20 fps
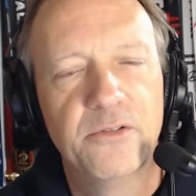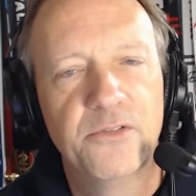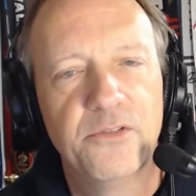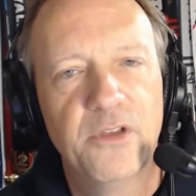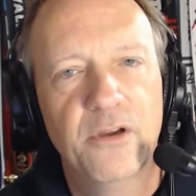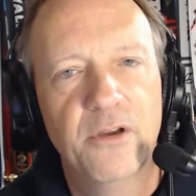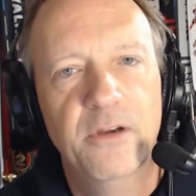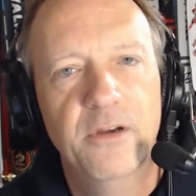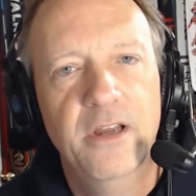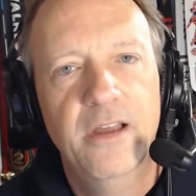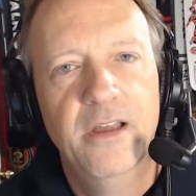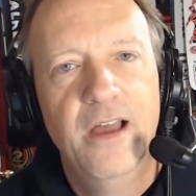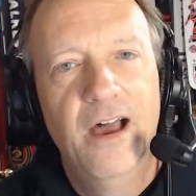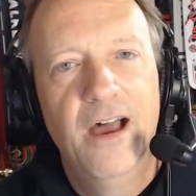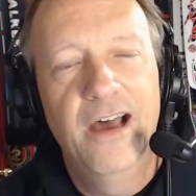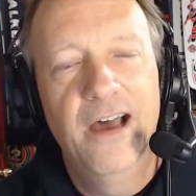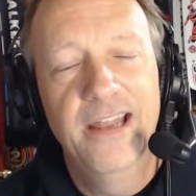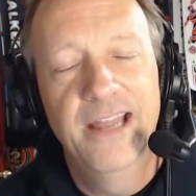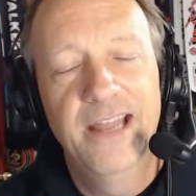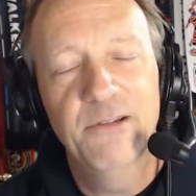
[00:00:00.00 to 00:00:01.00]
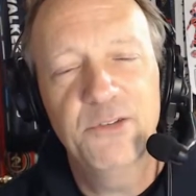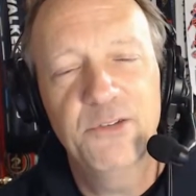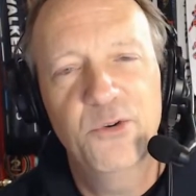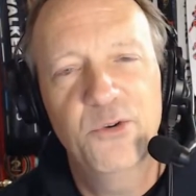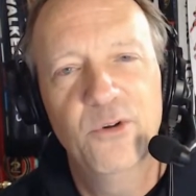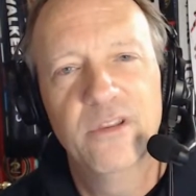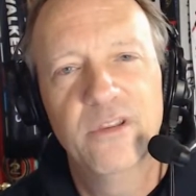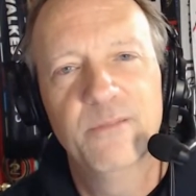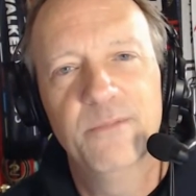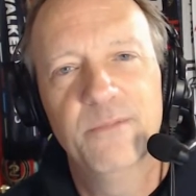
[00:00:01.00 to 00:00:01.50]
So that was
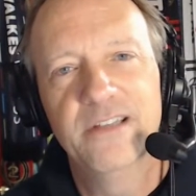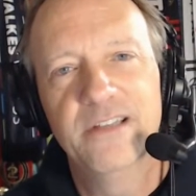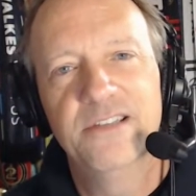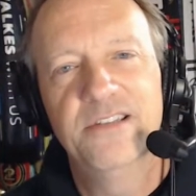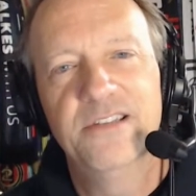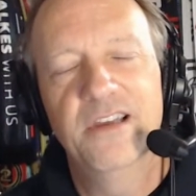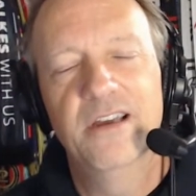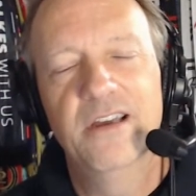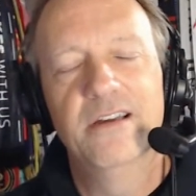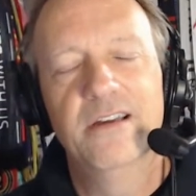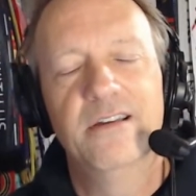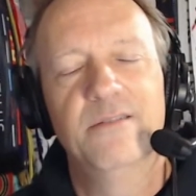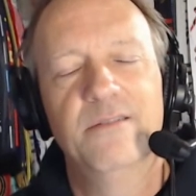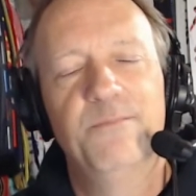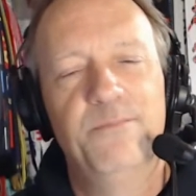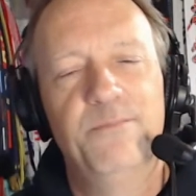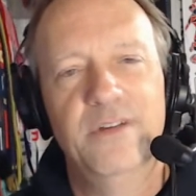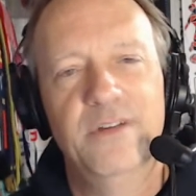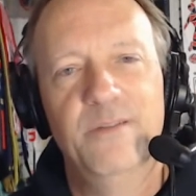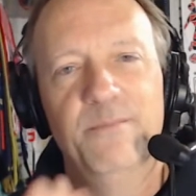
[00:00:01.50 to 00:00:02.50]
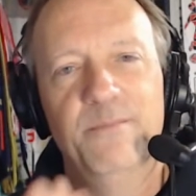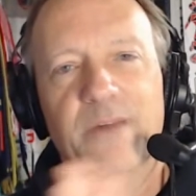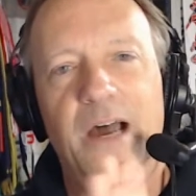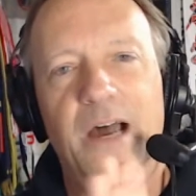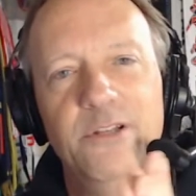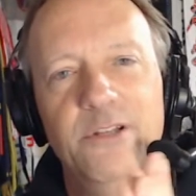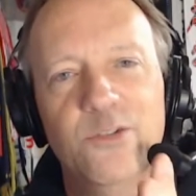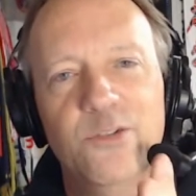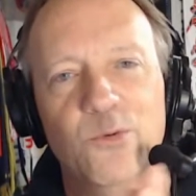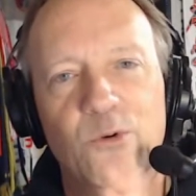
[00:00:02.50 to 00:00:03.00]
cool that
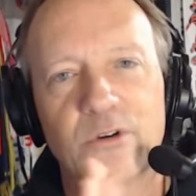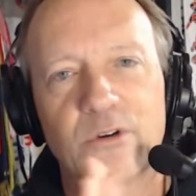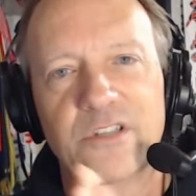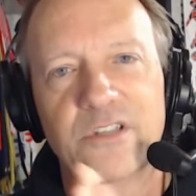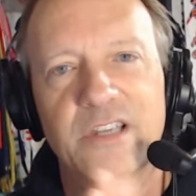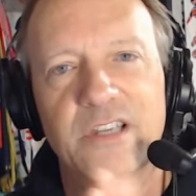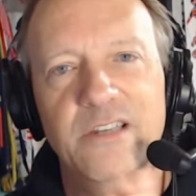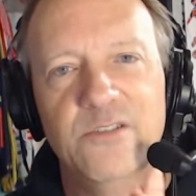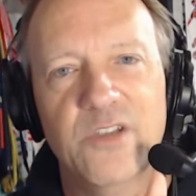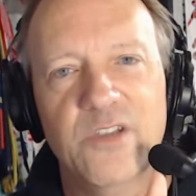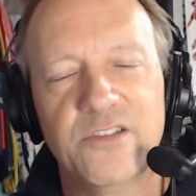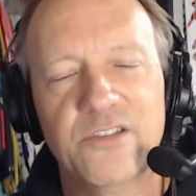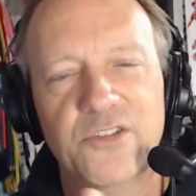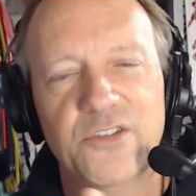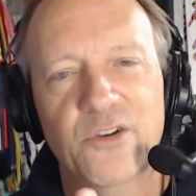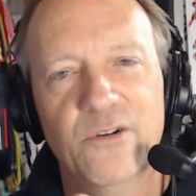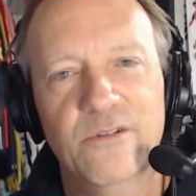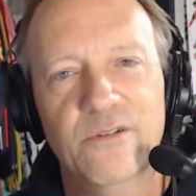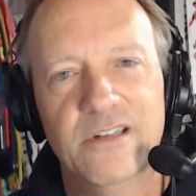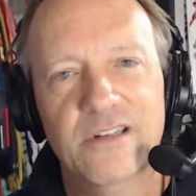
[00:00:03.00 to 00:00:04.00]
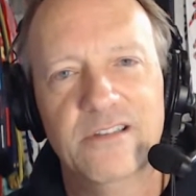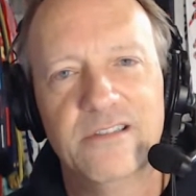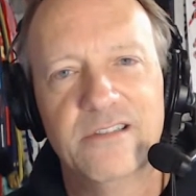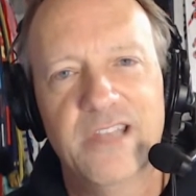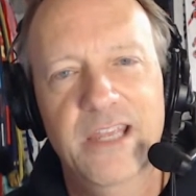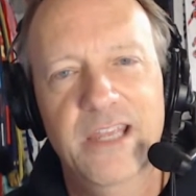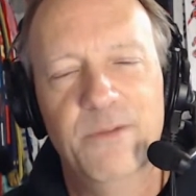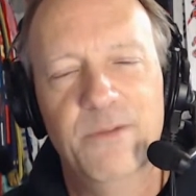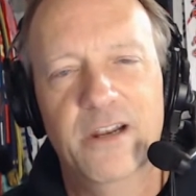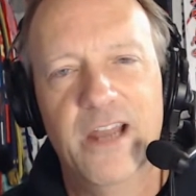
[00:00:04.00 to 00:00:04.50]
Bobby Jaworski is also
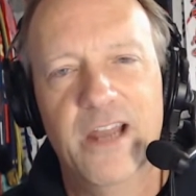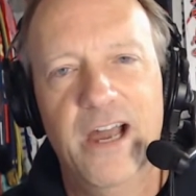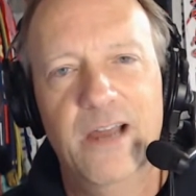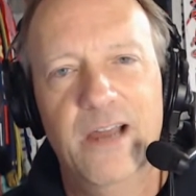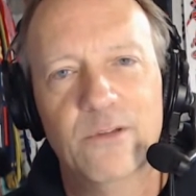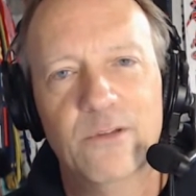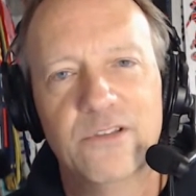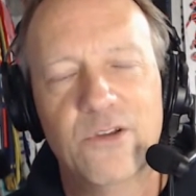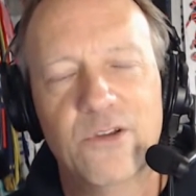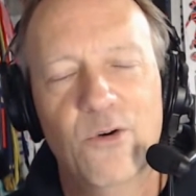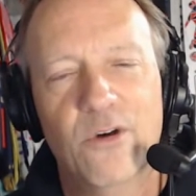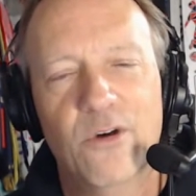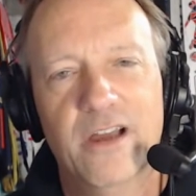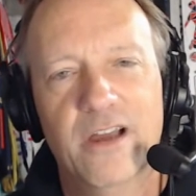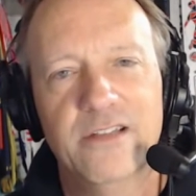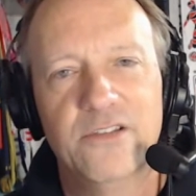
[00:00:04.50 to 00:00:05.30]
keeping an eye on what's going on.